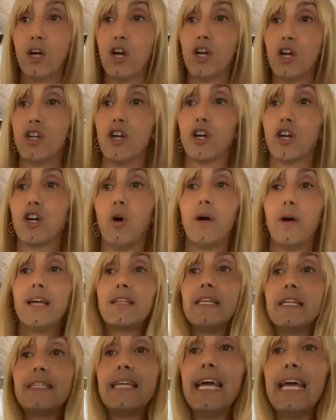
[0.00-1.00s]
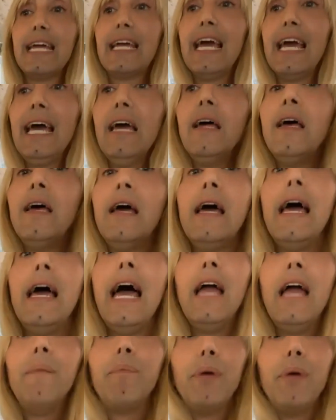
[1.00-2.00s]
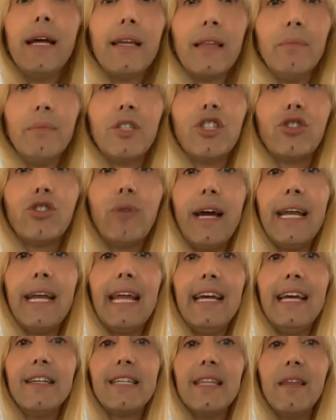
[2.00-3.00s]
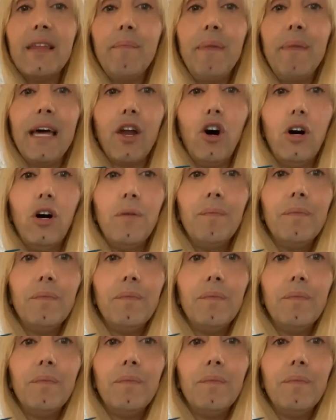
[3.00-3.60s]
you're going to take it and bring them straight into the middle.